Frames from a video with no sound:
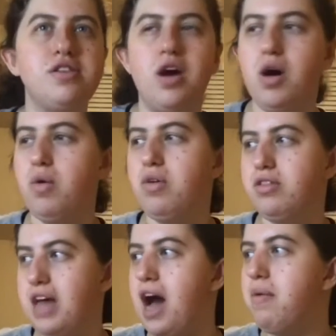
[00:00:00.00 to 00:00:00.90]

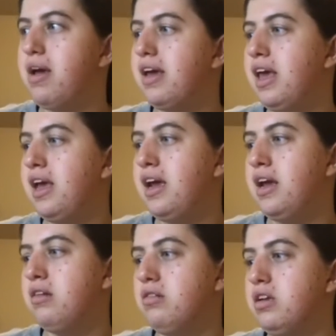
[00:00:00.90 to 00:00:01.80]
So that way I
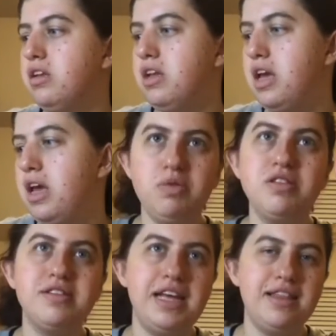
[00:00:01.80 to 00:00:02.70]
can
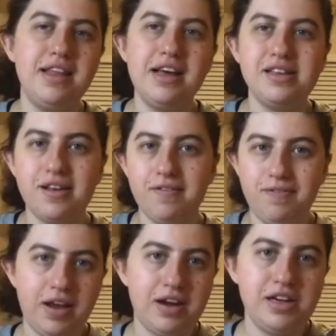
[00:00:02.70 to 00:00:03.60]
literally see this
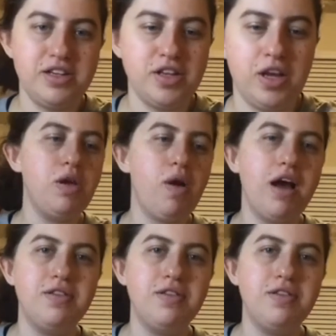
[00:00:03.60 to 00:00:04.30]
very soon.